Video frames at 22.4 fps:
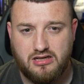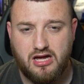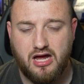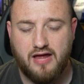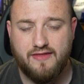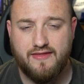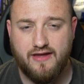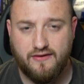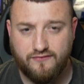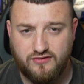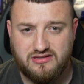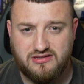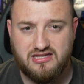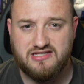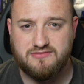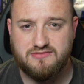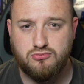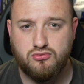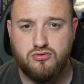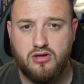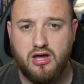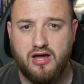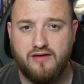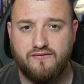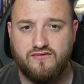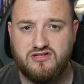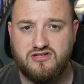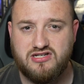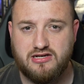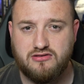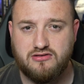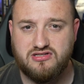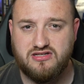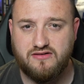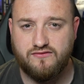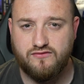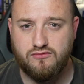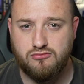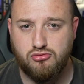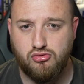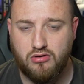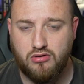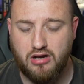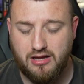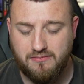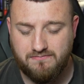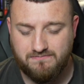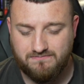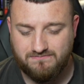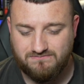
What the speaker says: another dismal night for Chelsea Football Club.